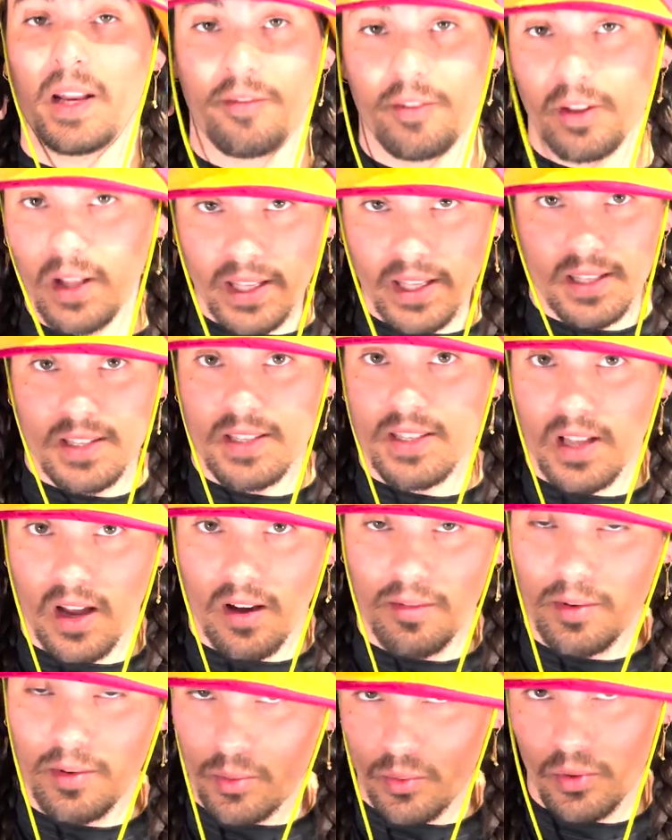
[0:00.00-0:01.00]
And if you like this
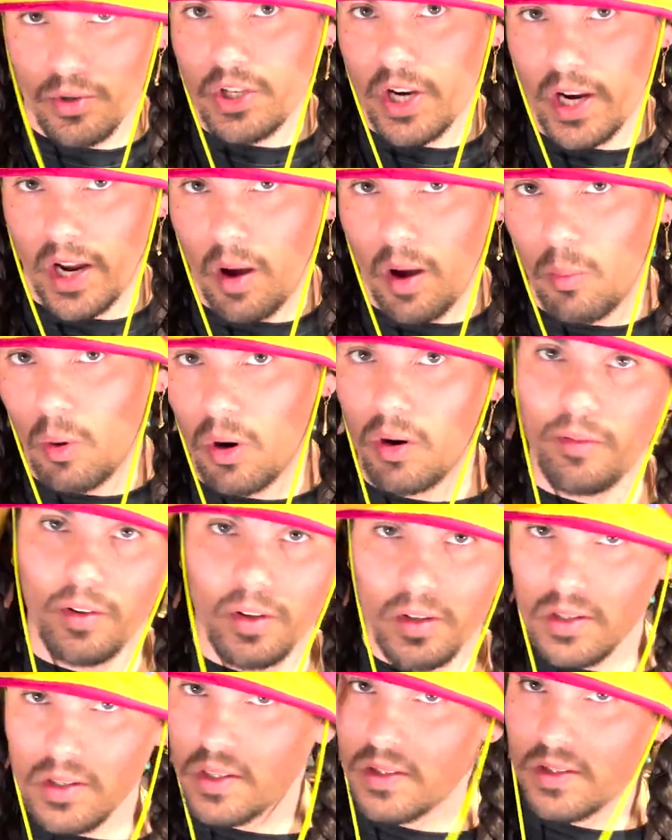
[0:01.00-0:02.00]
stuff and you want to check out more of
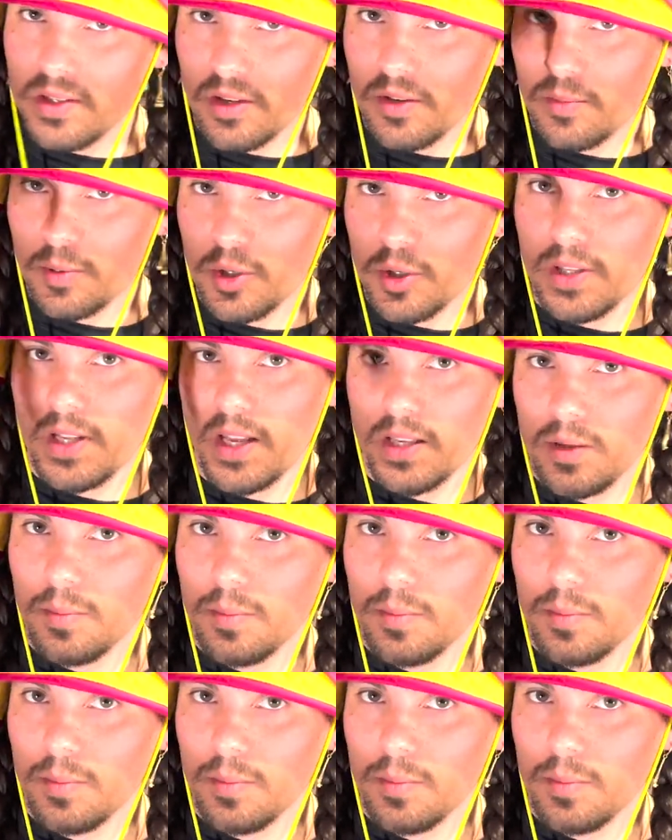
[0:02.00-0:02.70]
it, consider pushing that